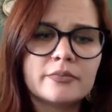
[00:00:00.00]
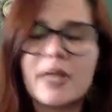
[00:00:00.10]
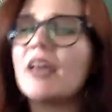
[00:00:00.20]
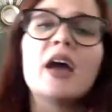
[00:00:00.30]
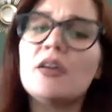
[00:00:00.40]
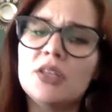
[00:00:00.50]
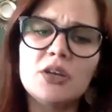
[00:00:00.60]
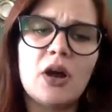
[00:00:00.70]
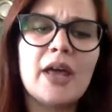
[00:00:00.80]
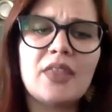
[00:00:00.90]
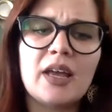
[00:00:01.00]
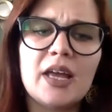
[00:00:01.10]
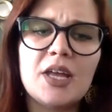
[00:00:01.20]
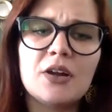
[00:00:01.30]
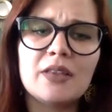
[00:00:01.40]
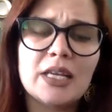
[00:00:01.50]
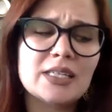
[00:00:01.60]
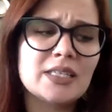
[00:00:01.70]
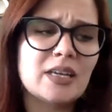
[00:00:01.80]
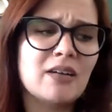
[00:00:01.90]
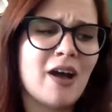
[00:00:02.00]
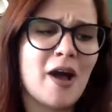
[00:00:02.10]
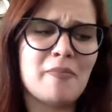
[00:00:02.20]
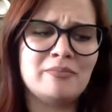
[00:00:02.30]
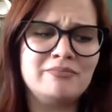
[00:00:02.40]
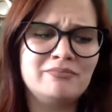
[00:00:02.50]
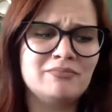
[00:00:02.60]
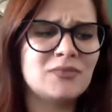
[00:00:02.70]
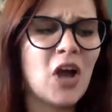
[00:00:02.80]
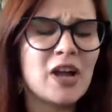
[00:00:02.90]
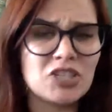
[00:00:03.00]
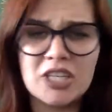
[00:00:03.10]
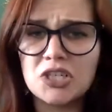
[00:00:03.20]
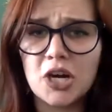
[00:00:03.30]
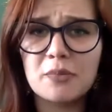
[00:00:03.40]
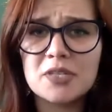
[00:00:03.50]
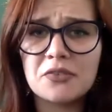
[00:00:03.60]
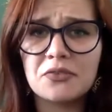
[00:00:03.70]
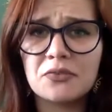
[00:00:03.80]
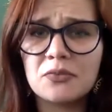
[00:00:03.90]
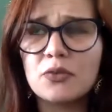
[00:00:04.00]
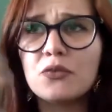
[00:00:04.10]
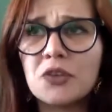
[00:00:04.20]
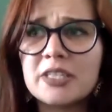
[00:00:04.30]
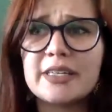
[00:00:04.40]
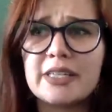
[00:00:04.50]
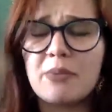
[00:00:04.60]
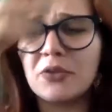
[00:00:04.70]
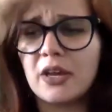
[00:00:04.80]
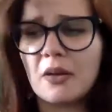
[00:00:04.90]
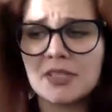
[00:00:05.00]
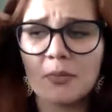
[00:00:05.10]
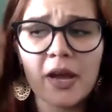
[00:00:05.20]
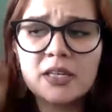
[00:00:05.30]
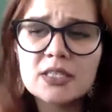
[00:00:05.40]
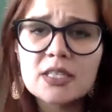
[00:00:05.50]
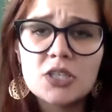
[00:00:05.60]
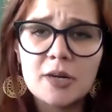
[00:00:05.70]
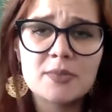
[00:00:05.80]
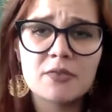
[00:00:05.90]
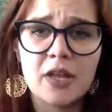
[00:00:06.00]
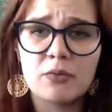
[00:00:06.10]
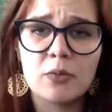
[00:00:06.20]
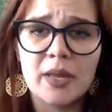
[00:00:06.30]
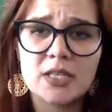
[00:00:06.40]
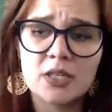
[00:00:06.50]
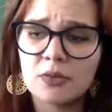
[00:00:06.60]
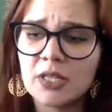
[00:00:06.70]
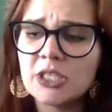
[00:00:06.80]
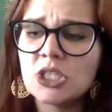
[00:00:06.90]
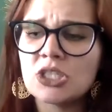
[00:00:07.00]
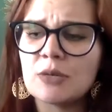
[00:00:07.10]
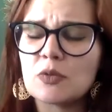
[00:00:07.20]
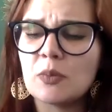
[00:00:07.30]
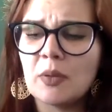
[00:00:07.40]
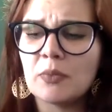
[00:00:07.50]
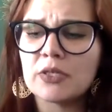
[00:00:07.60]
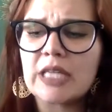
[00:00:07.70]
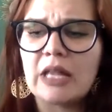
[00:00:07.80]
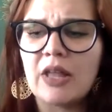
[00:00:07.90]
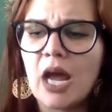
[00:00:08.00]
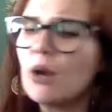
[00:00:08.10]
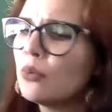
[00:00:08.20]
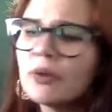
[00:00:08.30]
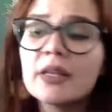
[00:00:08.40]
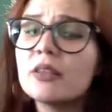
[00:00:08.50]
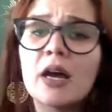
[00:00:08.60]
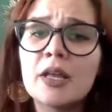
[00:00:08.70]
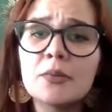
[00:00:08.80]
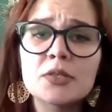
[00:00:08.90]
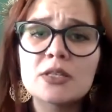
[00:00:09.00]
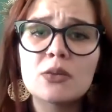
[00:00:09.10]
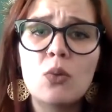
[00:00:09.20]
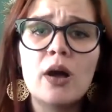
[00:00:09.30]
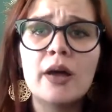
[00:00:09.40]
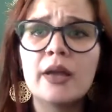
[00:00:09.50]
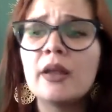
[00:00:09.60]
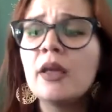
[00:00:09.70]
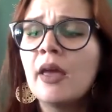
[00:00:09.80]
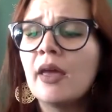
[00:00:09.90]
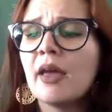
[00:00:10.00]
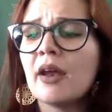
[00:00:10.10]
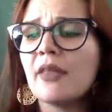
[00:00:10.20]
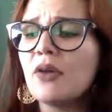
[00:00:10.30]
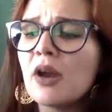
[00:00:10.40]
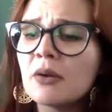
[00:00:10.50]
I think I hear this, in terms of the first example that comes to mind is in terms of like romantic relationships, when people say like, I really thought he was the one, and I thought our